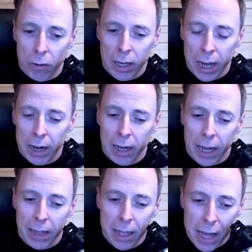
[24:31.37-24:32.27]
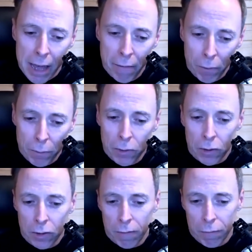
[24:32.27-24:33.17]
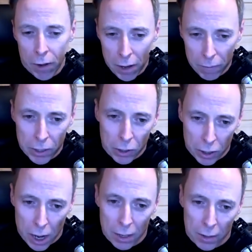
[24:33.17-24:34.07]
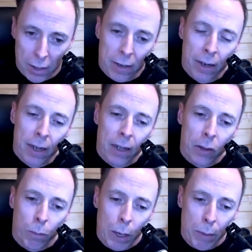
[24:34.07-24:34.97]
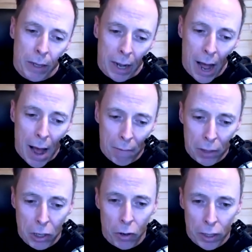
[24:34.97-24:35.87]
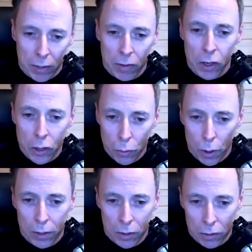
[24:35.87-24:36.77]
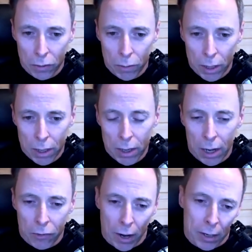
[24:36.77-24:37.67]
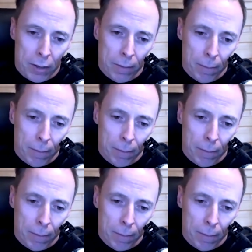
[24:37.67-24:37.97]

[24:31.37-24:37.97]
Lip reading: Get the influencers involved in your content, the people that have the audience you want to attract.